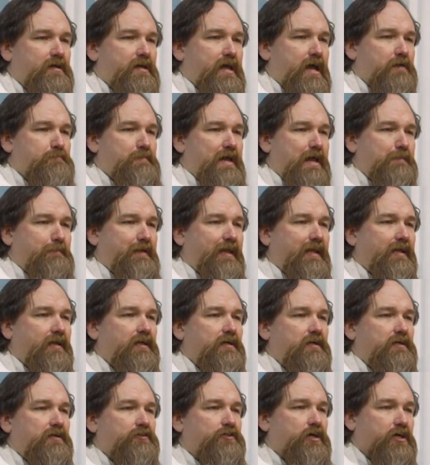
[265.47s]
And maybe
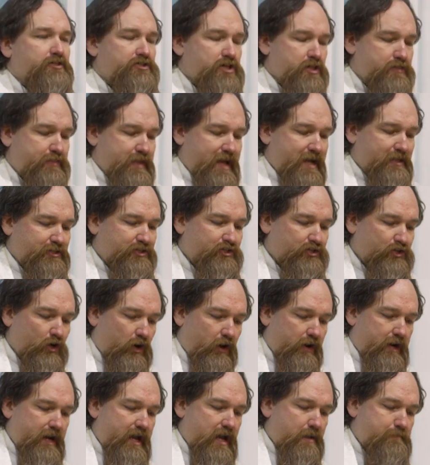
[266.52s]
doesn't that
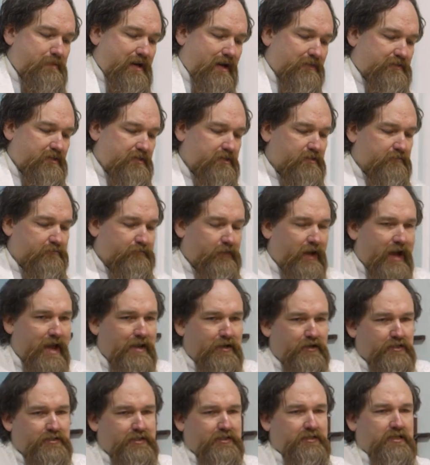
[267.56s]
story about the
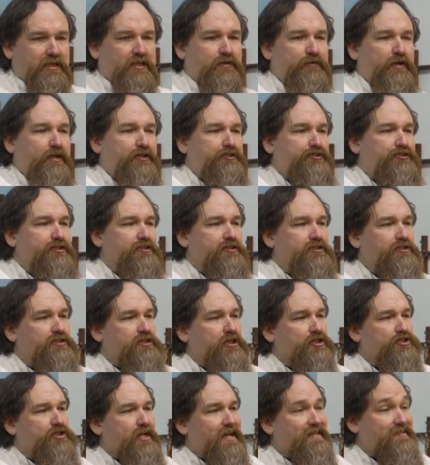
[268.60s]
diviners and the Christians
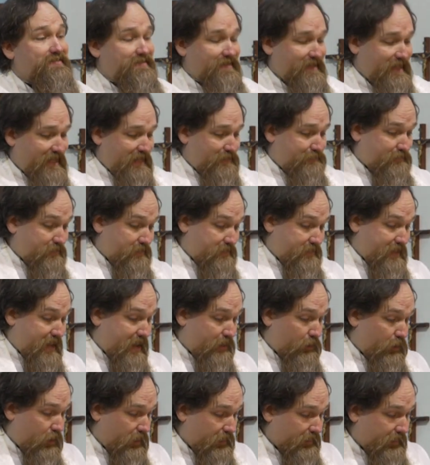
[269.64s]
suggest that even that
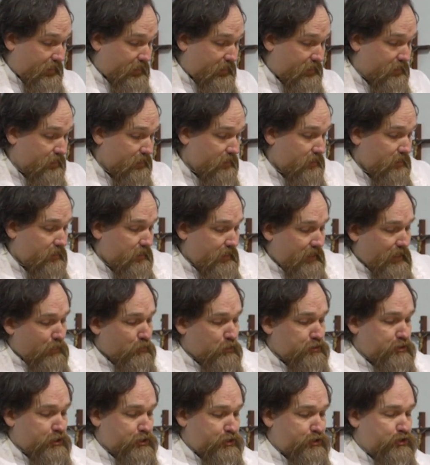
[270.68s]
early it
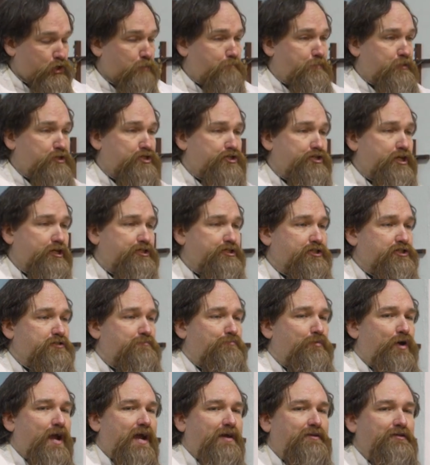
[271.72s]
was a superstitious
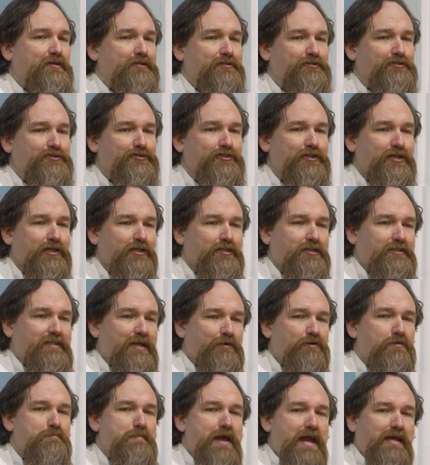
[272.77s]
practice, that they
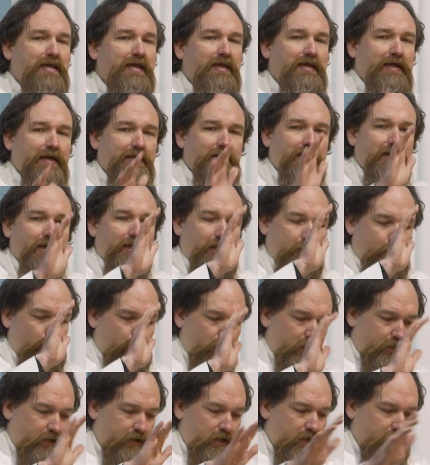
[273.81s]
were making it in
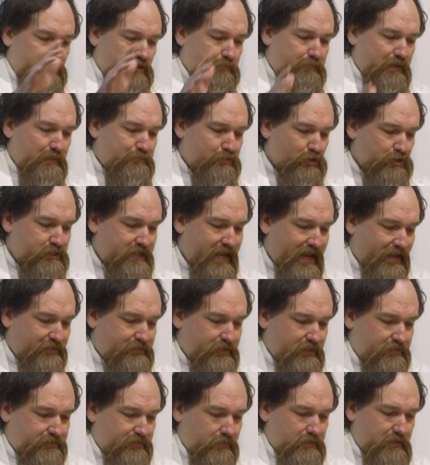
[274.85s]
order to be
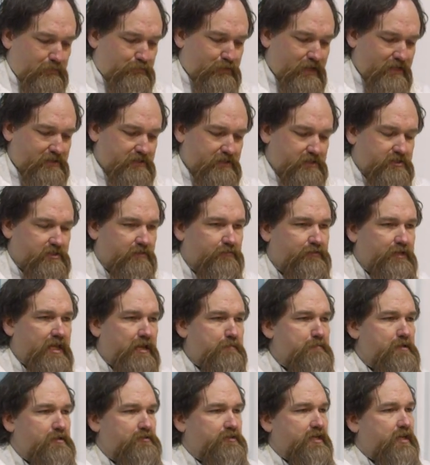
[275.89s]
protected from the presence of
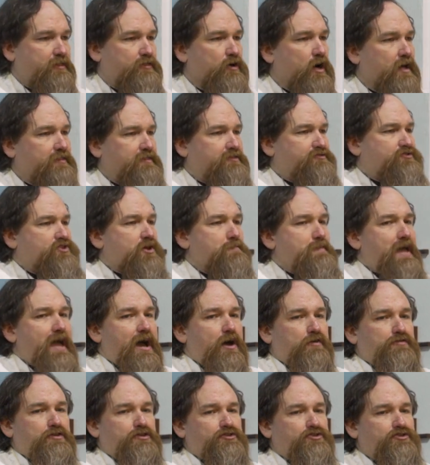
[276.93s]
demons? They thought
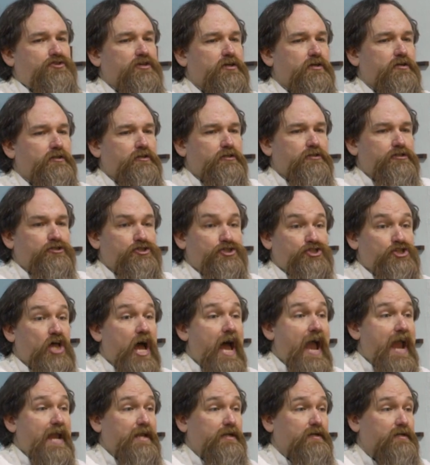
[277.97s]
somehow this
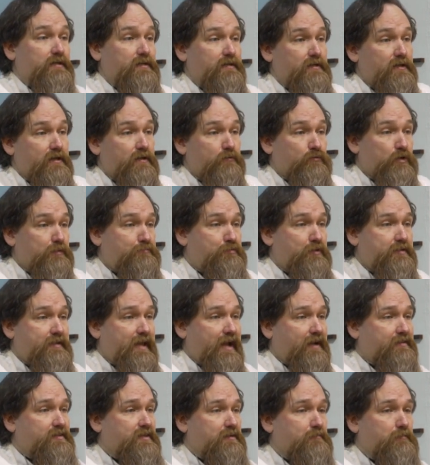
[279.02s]
sign would
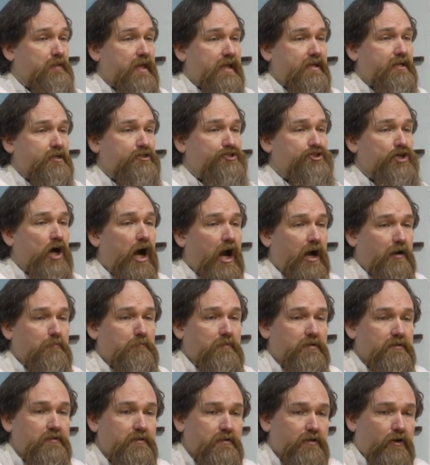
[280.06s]
protect them, like a
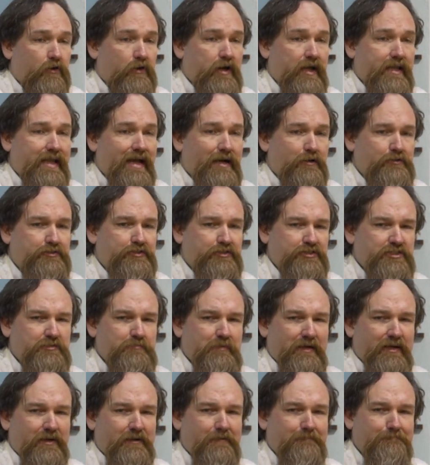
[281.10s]
charm or a
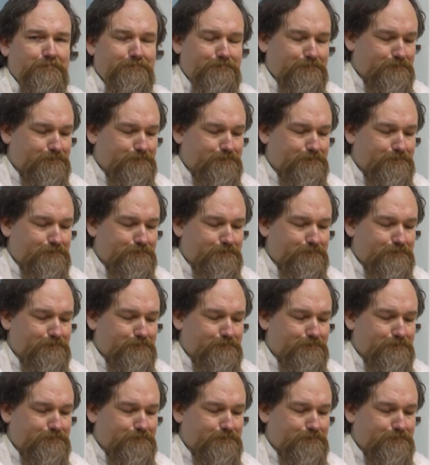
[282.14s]
counterspell.